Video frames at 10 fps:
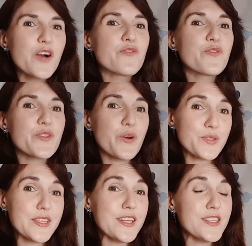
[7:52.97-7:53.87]
for
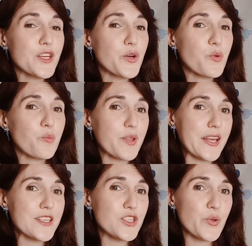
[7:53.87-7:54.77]
those kids who
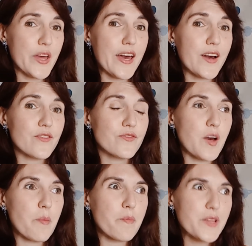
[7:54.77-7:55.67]
plan to have
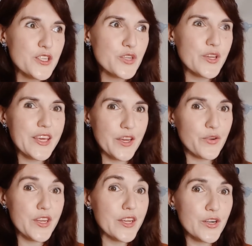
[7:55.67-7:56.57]
a military
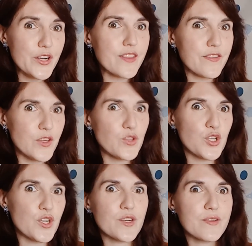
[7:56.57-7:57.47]
career in the
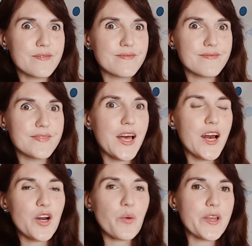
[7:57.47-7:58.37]
future,
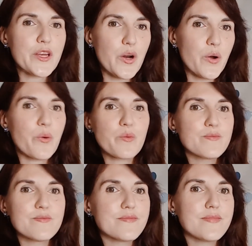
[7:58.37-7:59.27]
who want to go
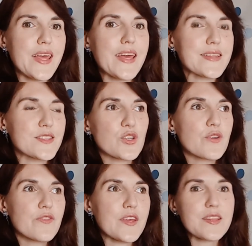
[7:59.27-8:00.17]
and
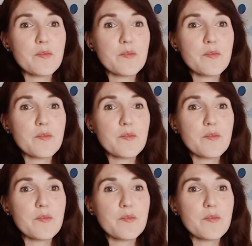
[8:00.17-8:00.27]
serve in the